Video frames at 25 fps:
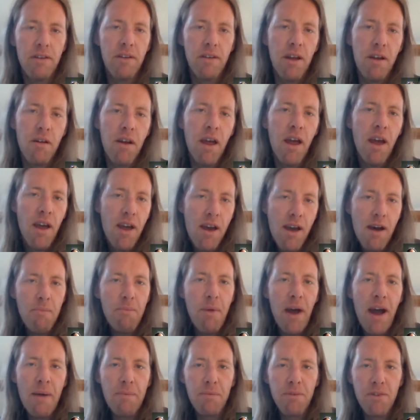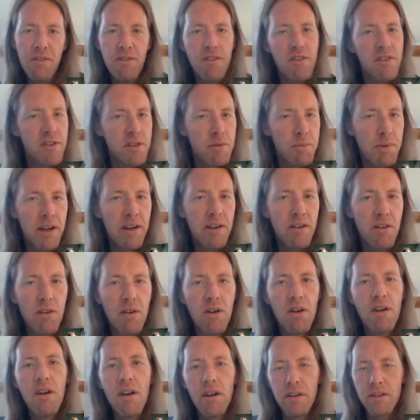and perhaps you've just spent
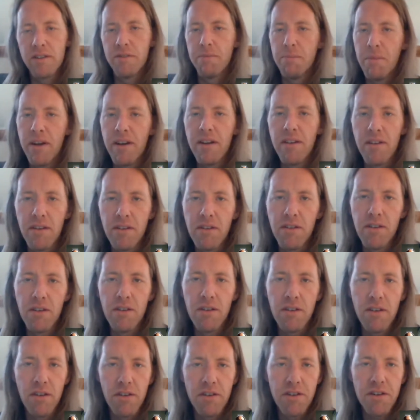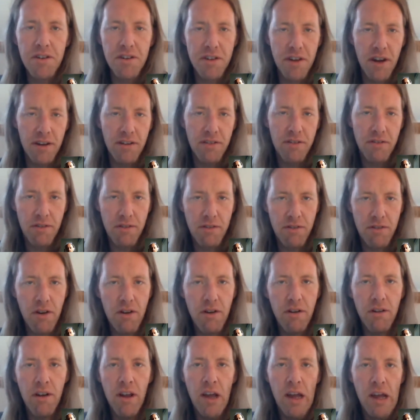lots of money on your DJI
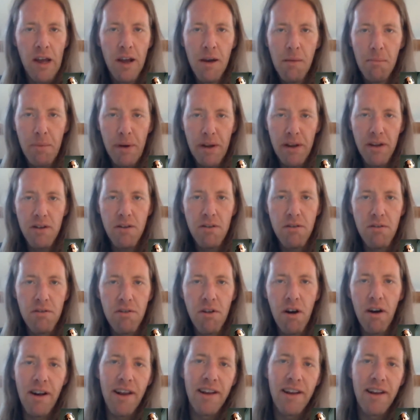drone, but you're not